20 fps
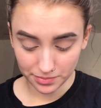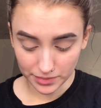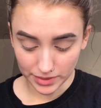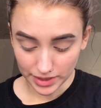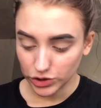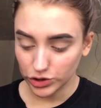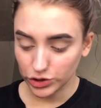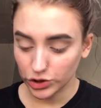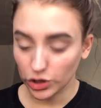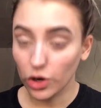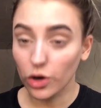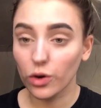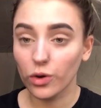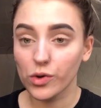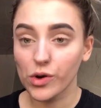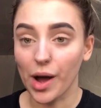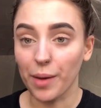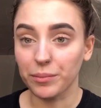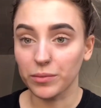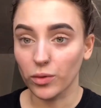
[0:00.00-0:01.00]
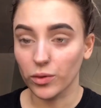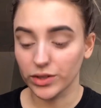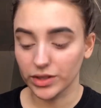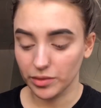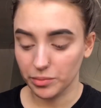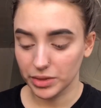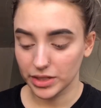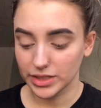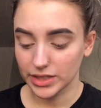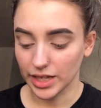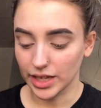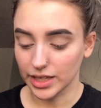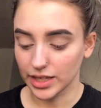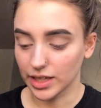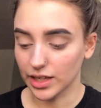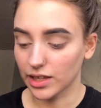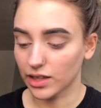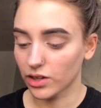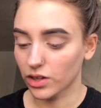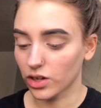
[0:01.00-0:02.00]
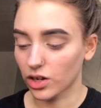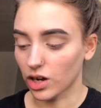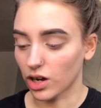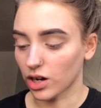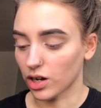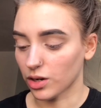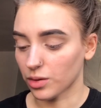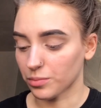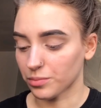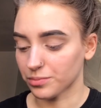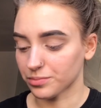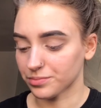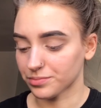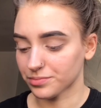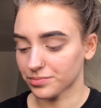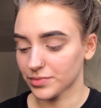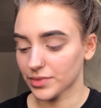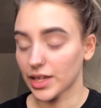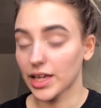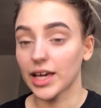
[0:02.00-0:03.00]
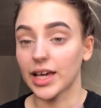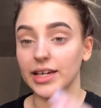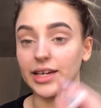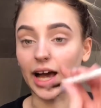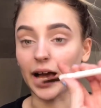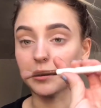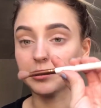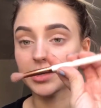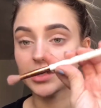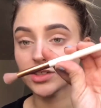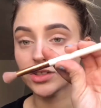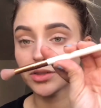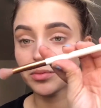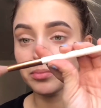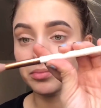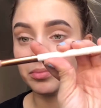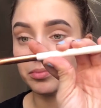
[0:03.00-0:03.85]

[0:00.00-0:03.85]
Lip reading: So I'm going to be taking an eye blender